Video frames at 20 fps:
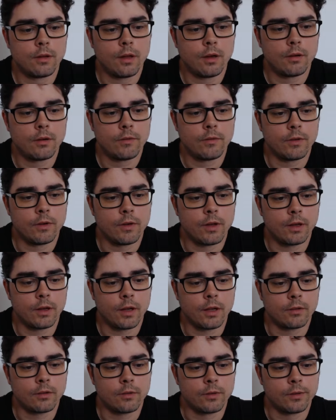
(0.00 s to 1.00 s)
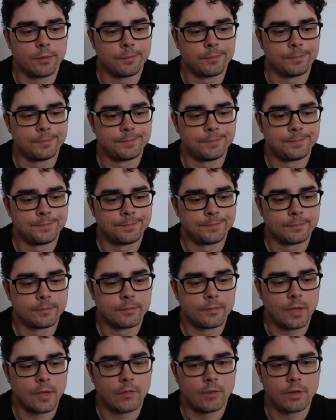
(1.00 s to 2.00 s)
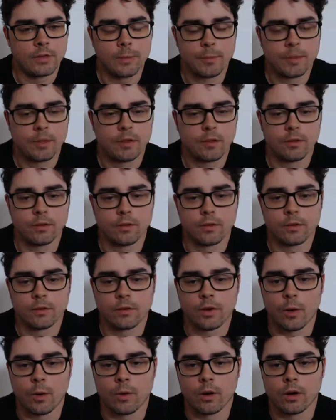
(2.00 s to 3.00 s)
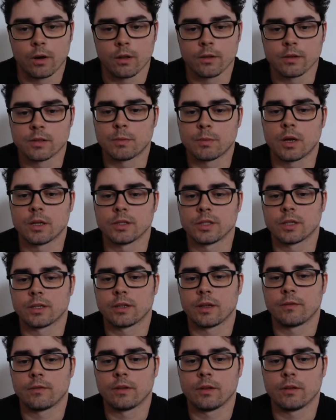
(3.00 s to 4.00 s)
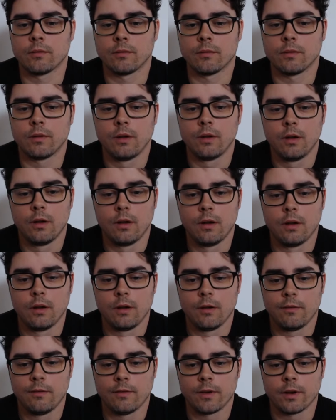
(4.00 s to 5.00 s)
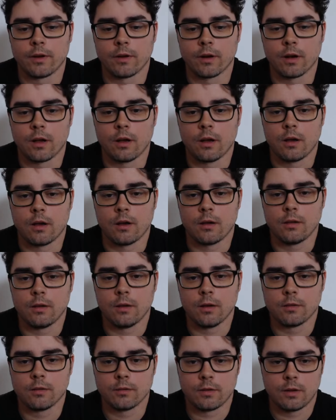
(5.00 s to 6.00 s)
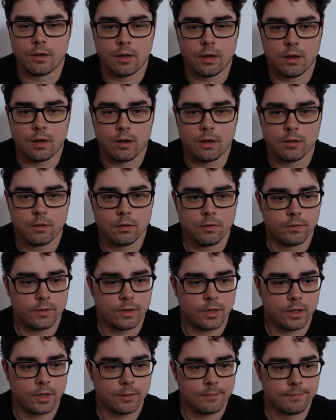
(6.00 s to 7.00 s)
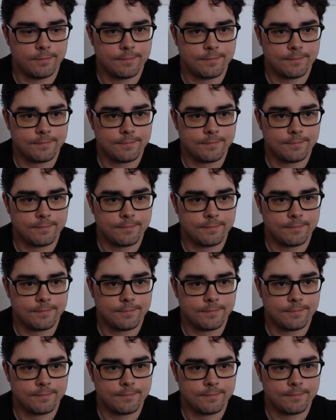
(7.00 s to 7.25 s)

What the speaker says: I don't even know how to get to it. Every time I start working on this project, I have to figure it all out, all over again.